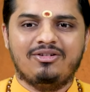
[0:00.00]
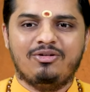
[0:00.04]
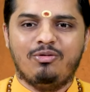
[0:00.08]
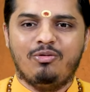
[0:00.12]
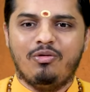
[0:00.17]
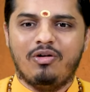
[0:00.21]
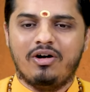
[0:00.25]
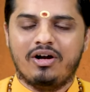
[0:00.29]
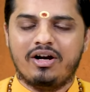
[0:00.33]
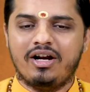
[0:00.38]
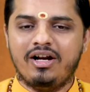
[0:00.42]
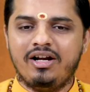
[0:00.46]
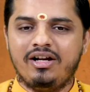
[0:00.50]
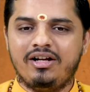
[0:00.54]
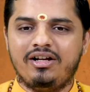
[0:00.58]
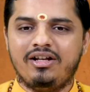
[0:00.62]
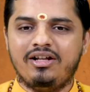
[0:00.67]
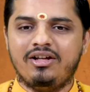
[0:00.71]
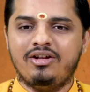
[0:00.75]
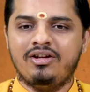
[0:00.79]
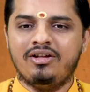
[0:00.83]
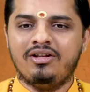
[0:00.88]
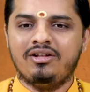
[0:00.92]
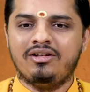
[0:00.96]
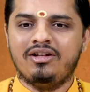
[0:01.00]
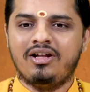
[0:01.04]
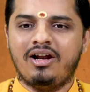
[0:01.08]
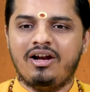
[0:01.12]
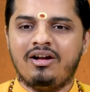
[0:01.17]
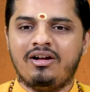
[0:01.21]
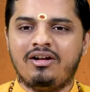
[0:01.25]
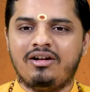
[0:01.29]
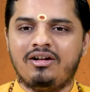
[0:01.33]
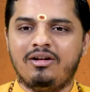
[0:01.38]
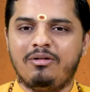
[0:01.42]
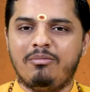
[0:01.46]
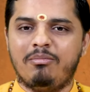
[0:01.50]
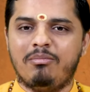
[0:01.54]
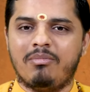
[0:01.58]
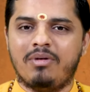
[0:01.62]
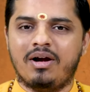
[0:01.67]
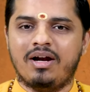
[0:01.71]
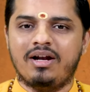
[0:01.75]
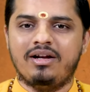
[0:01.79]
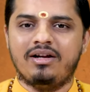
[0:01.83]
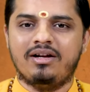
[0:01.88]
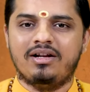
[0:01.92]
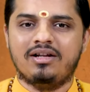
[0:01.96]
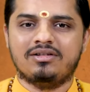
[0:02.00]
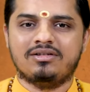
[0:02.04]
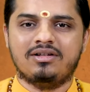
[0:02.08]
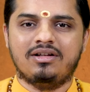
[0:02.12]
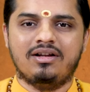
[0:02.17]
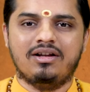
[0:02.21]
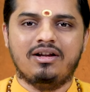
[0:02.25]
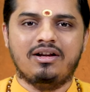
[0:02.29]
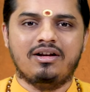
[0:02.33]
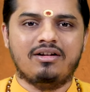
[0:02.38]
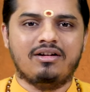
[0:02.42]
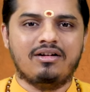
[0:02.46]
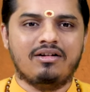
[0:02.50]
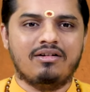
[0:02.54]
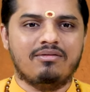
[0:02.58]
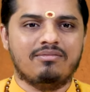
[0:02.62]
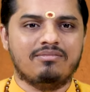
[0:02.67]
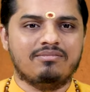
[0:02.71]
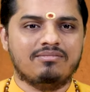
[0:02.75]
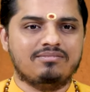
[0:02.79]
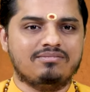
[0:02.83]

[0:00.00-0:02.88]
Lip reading: variety that the mind has created.